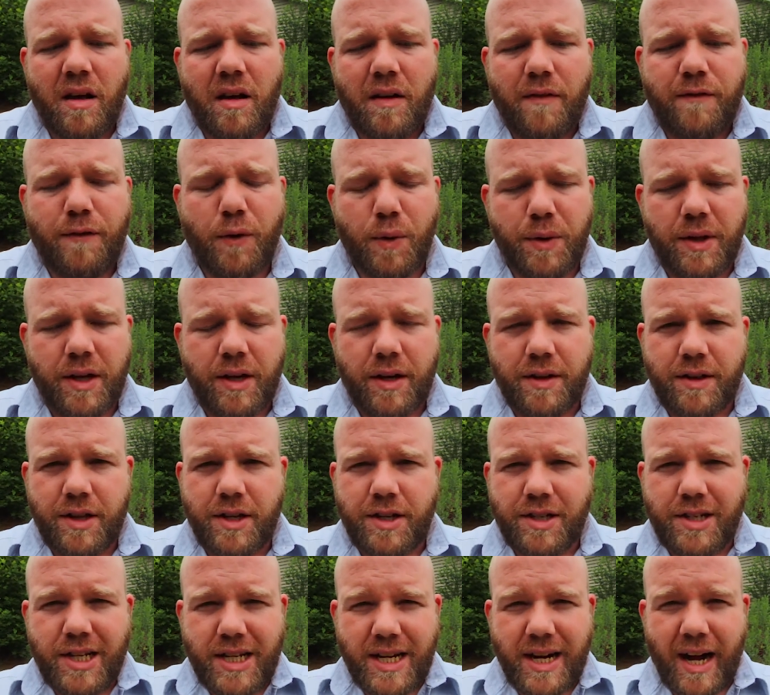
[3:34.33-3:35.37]
for the
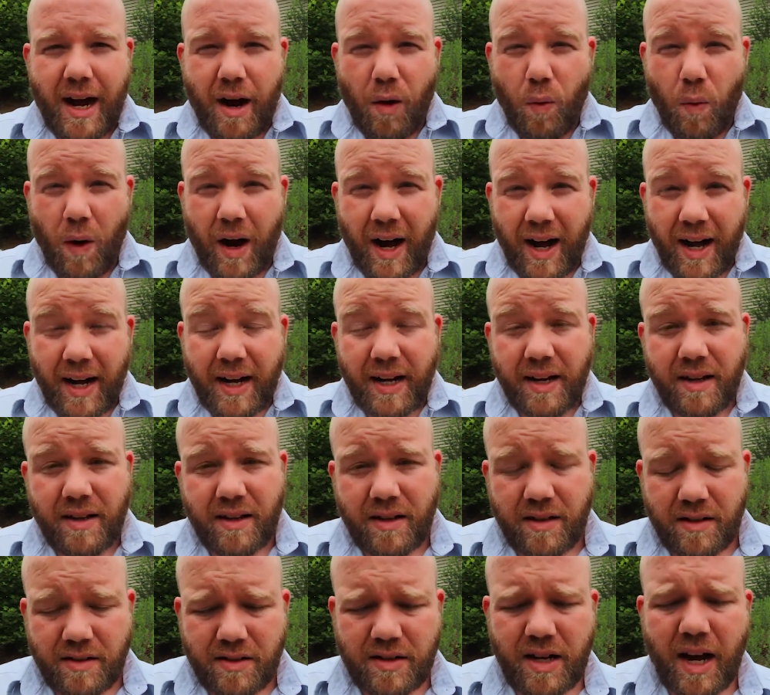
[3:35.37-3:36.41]
DIY
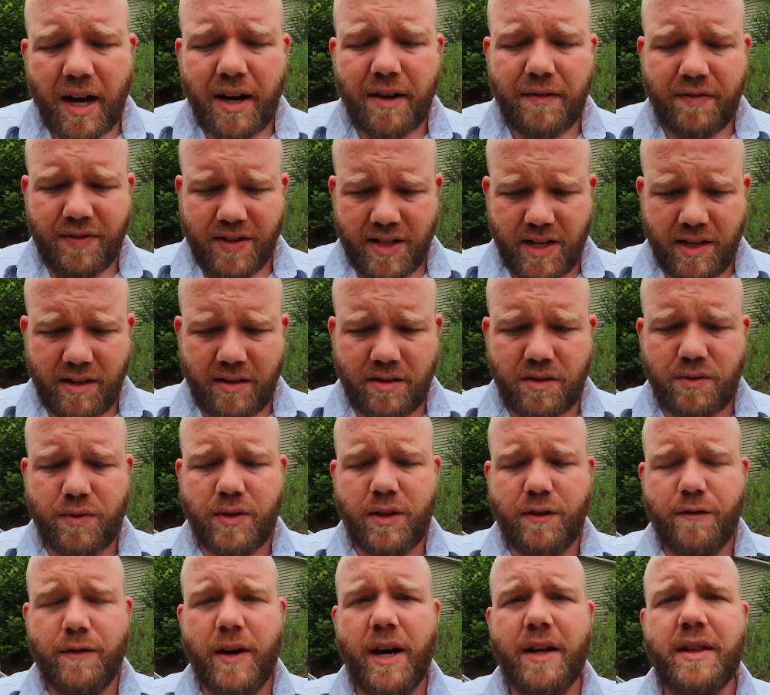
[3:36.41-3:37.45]
side of things, for
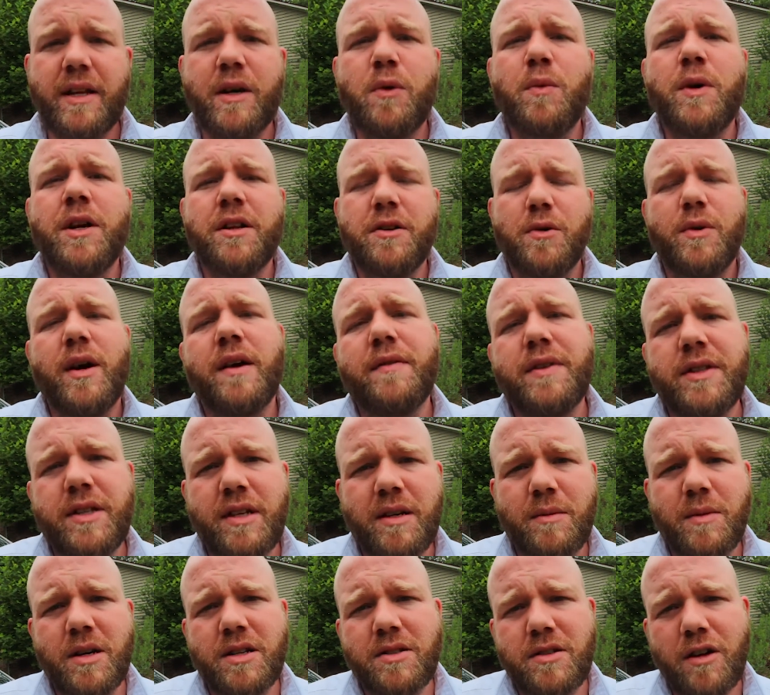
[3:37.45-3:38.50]
the fact that I want to do
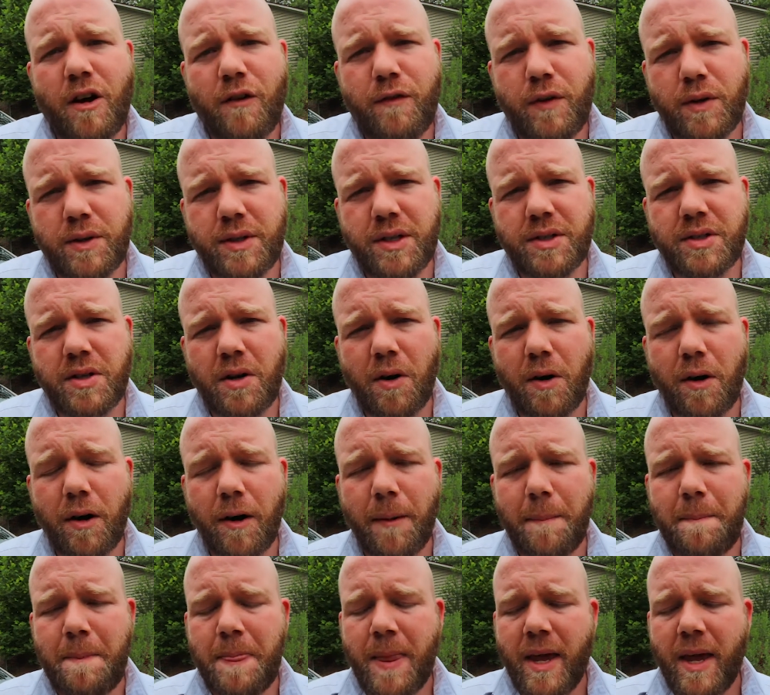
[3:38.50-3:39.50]
everything myself on this car,